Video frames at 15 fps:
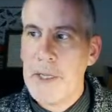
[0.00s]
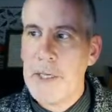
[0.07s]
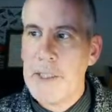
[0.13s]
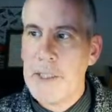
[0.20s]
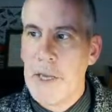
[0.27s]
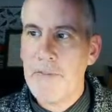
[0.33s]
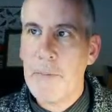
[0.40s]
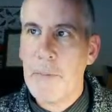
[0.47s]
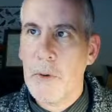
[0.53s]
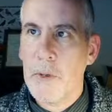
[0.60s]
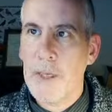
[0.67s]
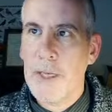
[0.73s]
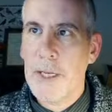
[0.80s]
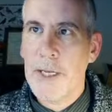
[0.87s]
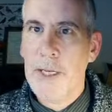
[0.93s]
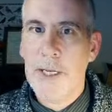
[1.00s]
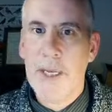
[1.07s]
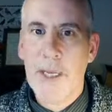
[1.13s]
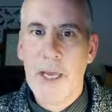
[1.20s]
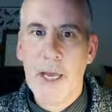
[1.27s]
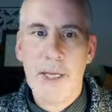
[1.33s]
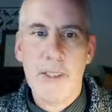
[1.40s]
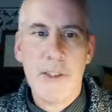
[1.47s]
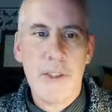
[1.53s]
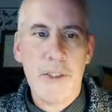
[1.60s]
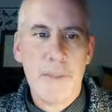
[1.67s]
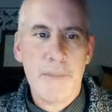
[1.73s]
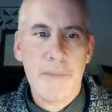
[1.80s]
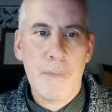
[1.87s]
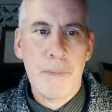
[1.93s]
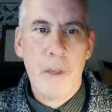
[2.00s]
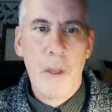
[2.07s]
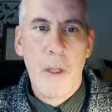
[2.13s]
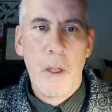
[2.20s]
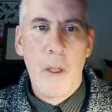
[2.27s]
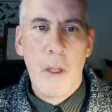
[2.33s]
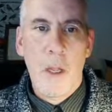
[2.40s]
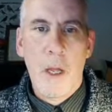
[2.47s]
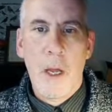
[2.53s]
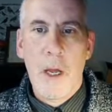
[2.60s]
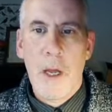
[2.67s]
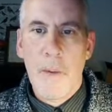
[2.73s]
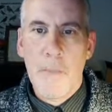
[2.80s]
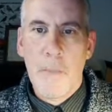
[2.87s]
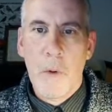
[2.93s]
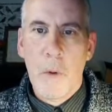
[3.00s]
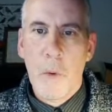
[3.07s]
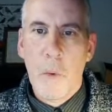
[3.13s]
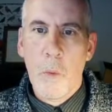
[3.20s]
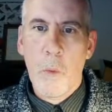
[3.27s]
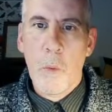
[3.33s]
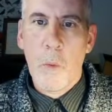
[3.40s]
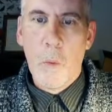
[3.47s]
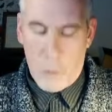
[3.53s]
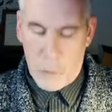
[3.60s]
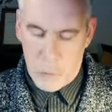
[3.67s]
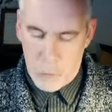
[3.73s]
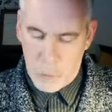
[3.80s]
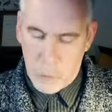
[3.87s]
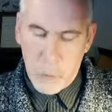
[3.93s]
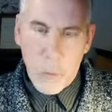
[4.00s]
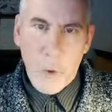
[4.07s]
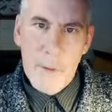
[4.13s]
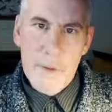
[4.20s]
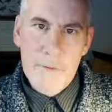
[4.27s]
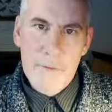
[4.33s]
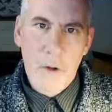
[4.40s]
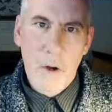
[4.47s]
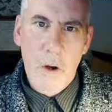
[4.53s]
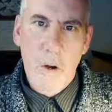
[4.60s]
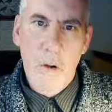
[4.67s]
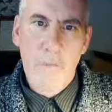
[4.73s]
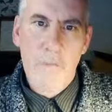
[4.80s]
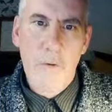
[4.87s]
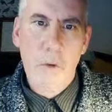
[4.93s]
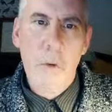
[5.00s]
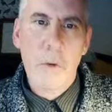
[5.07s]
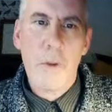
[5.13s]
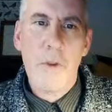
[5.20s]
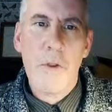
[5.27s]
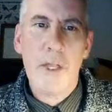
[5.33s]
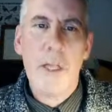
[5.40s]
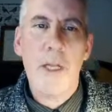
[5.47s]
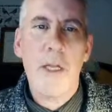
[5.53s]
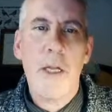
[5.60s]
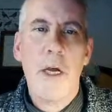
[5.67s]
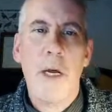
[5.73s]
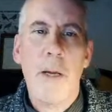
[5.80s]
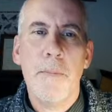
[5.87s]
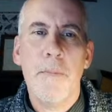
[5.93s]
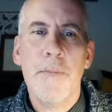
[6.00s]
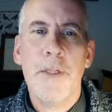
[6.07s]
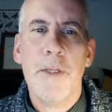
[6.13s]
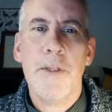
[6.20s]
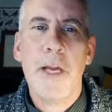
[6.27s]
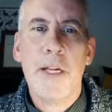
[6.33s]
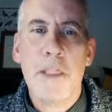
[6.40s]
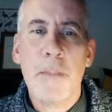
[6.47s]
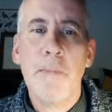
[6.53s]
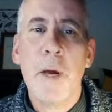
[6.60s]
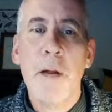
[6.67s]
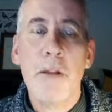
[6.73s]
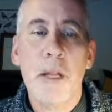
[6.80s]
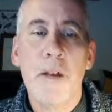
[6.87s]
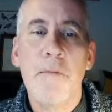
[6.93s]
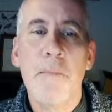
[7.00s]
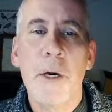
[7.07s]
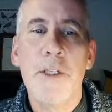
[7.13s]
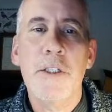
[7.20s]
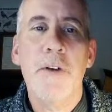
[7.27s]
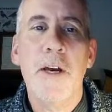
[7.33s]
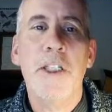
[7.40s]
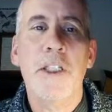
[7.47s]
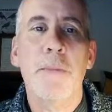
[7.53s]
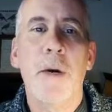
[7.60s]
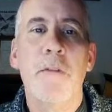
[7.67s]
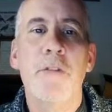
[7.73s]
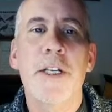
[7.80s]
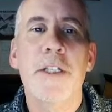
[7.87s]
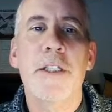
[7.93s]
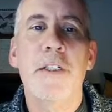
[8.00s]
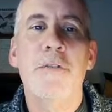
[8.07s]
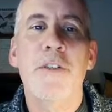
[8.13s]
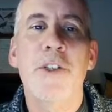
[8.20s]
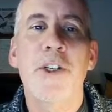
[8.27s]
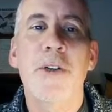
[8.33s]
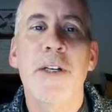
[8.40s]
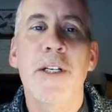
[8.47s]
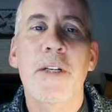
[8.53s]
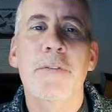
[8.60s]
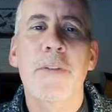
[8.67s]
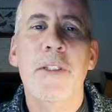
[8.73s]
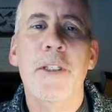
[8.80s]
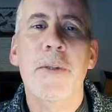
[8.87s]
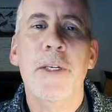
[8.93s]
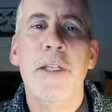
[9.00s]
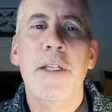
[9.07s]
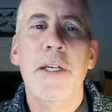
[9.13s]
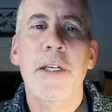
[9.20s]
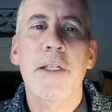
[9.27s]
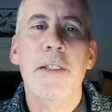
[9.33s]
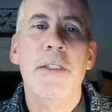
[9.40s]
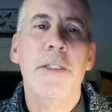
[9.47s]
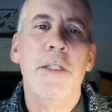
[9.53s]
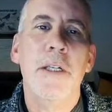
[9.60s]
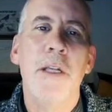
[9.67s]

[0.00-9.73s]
needs everybody getting engaged. Um, what we've got for the um, so that's my kind of motivation, my reasons for doing for doing things.